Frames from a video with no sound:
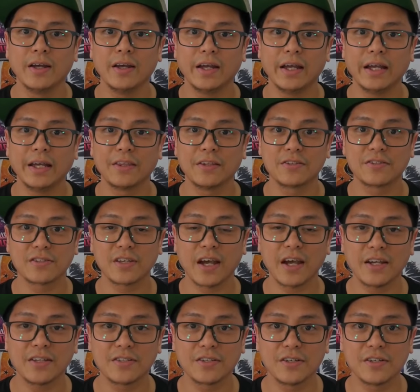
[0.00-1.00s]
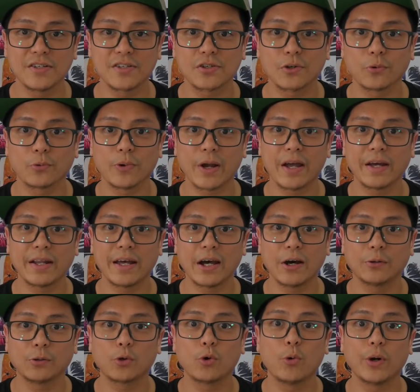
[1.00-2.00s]
and the sizes ran
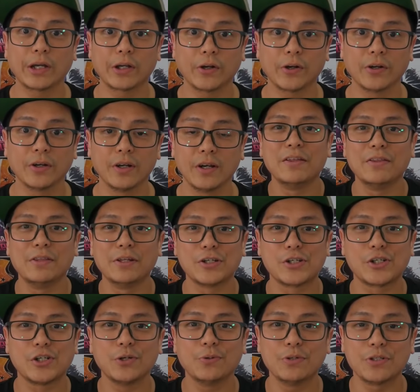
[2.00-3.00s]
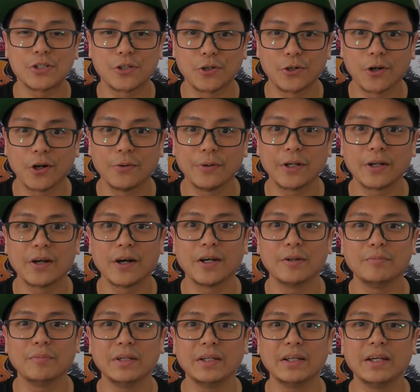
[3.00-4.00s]
out quicker. The shoe is growing
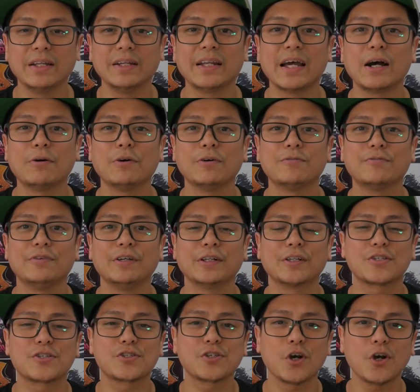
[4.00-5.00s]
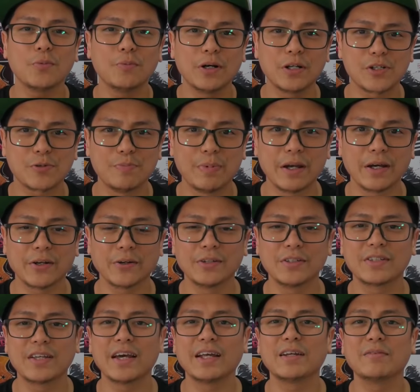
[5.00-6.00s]
on me and now I feel so much better.
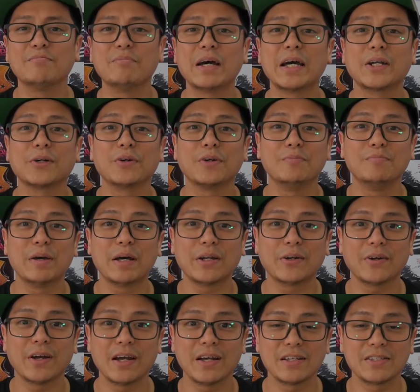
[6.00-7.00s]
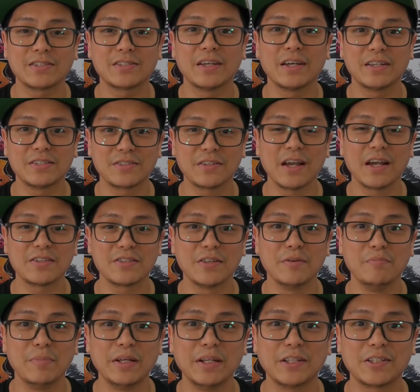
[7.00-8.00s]
It's getting better and better as, as, as
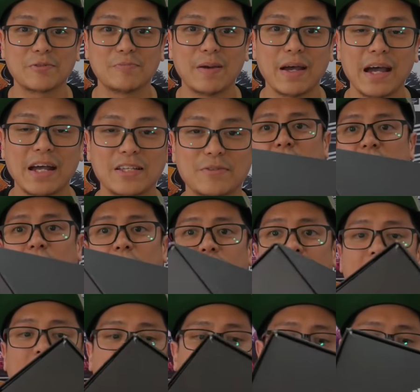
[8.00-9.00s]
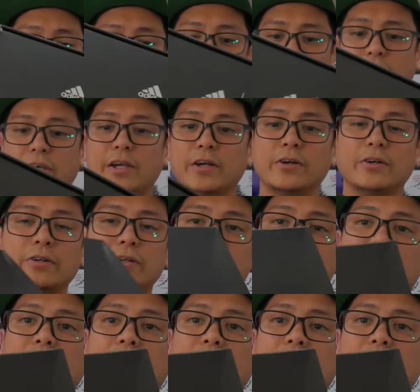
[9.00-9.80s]
the minutes pass. That's the box over here.